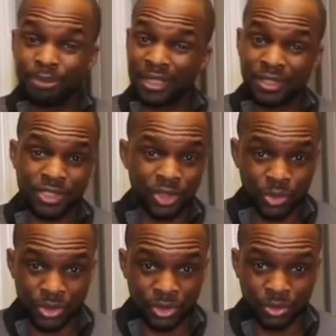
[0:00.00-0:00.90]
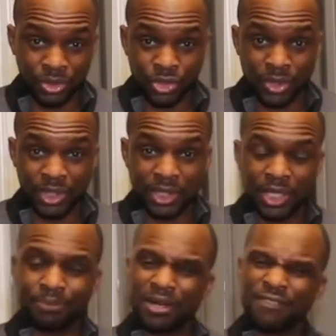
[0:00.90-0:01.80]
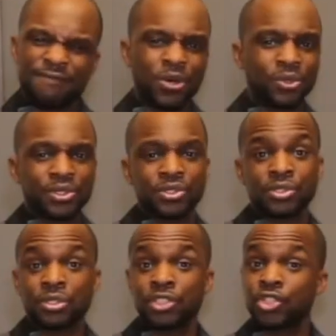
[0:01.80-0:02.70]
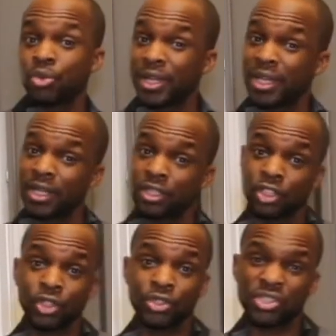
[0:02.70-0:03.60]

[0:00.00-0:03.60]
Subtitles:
Biggest Loser during training camp. Our focus is to train, learn